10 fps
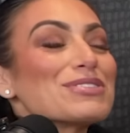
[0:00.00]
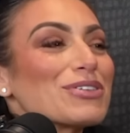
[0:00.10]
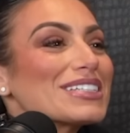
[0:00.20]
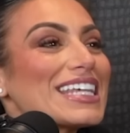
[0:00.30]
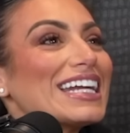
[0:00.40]

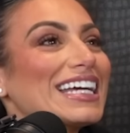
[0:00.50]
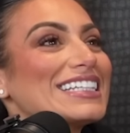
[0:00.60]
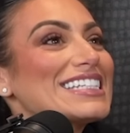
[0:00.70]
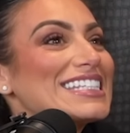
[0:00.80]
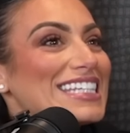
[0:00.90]
so excited I
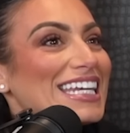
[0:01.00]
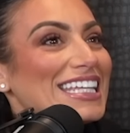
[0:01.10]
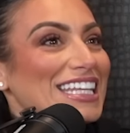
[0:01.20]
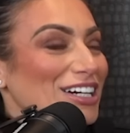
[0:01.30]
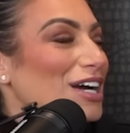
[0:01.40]
get to sit
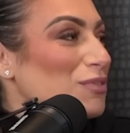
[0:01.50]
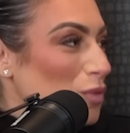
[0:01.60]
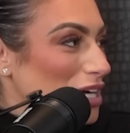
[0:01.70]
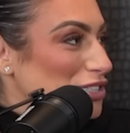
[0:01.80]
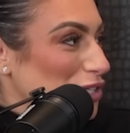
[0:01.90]
in there
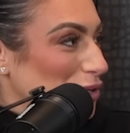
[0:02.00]
and watch